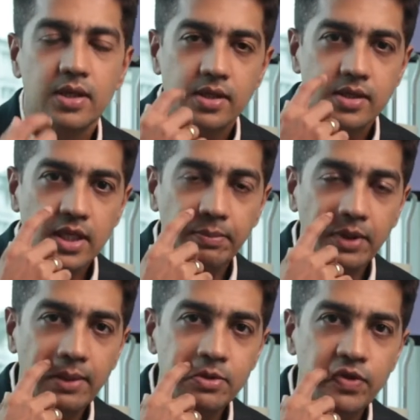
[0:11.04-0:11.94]

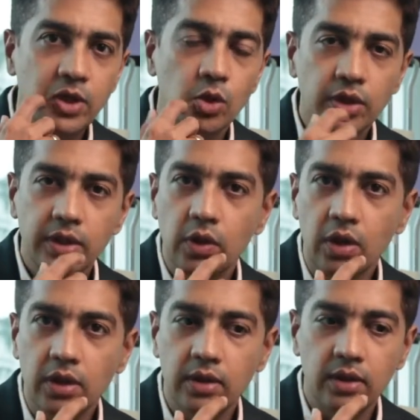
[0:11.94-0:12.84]
Sometimes we go to the
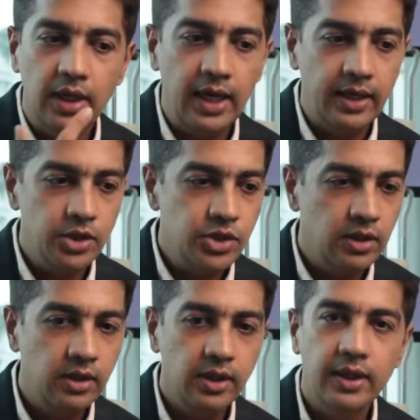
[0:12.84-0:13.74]
doctor and our
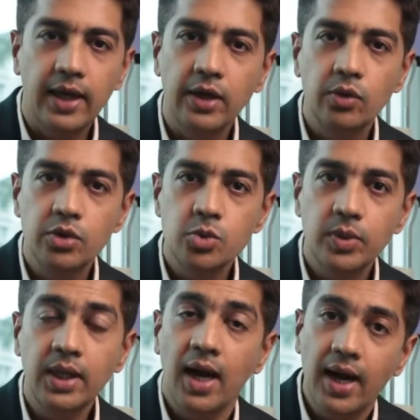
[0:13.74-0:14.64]
children are diagnosed
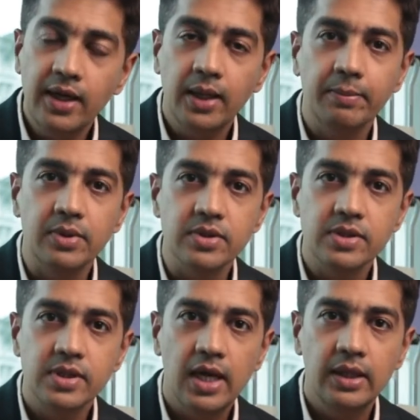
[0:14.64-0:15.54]
with high
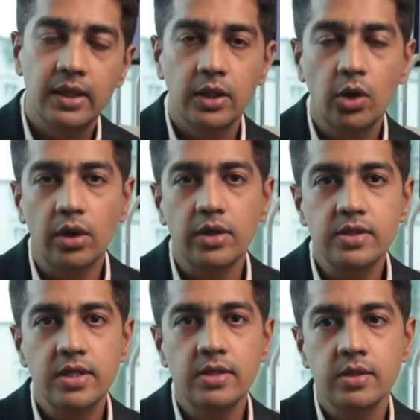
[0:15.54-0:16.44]
numbers. And then the doctor
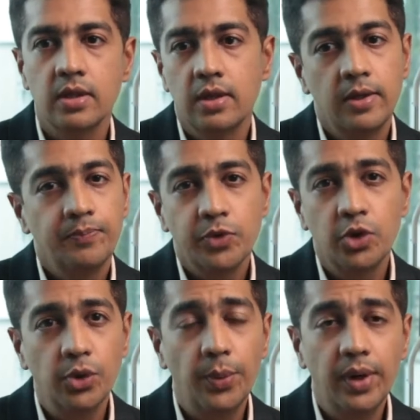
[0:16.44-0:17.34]
says, you
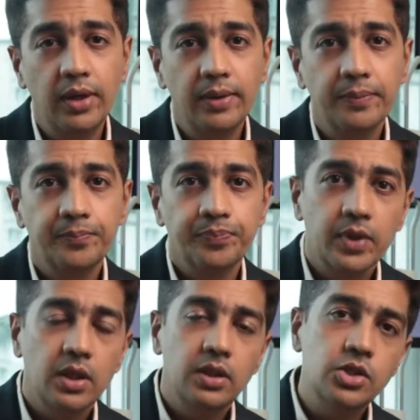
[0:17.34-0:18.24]
know what,
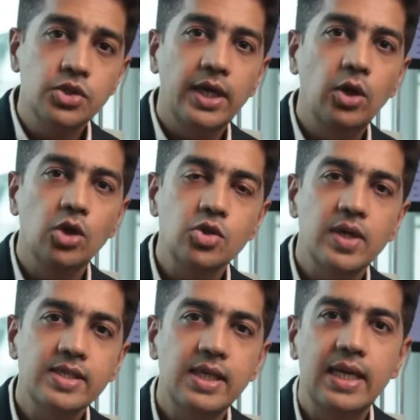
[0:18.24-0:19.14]
this child also
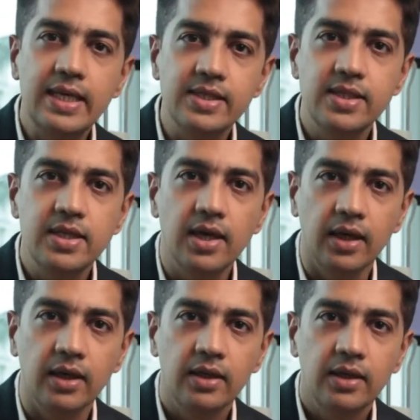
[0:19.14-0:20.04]
has a lazy
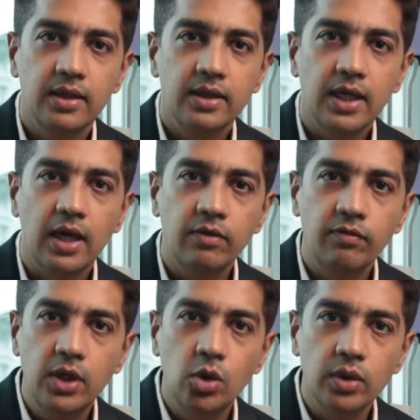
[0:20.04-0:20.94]
eye. And
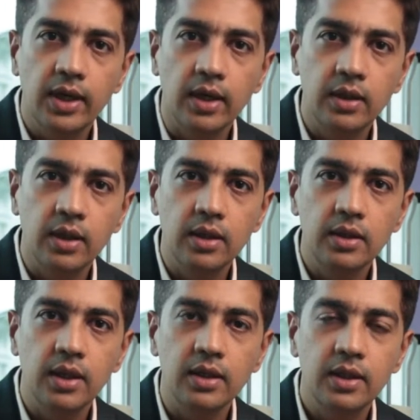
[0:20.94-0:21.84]
we go, dhak
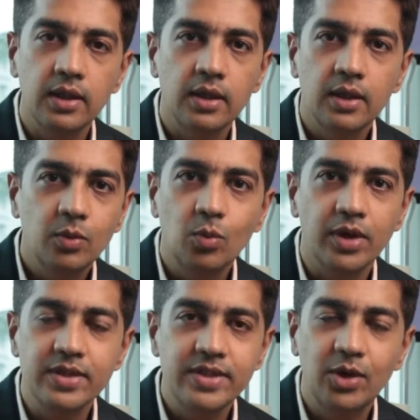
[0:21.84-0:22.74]
dhak,
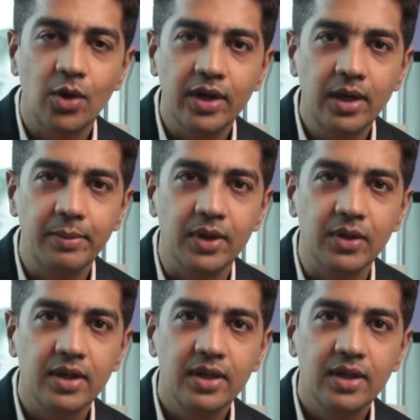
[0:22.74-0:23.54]
what is he talking about?